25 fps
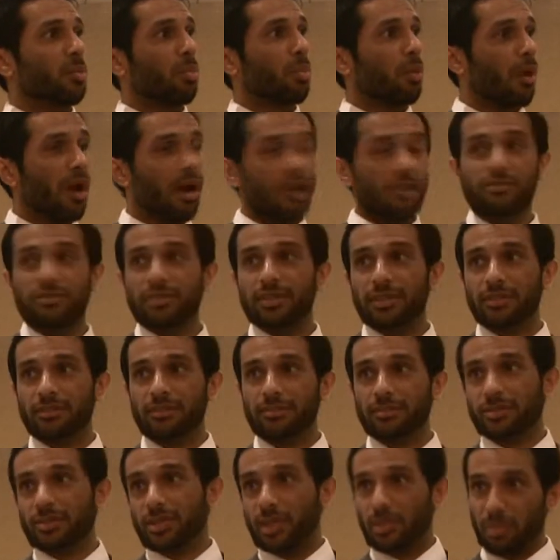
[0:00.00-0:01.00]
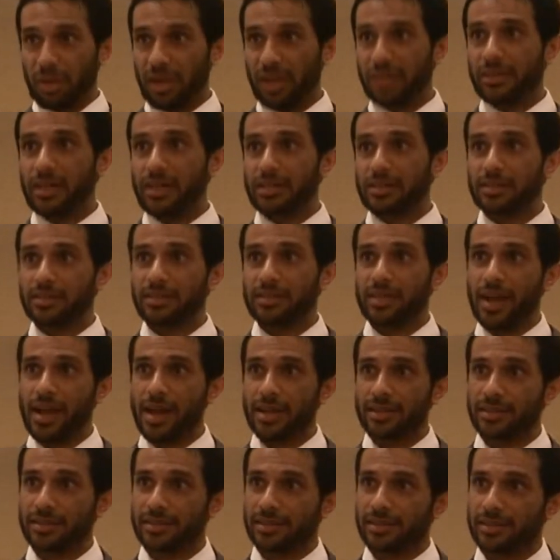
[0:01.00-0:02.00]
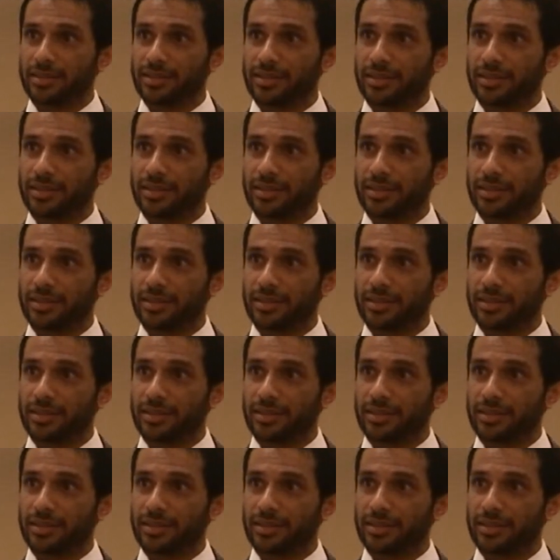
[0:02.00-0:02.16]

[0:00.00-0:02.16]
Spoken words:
profit so they pay less in taxes.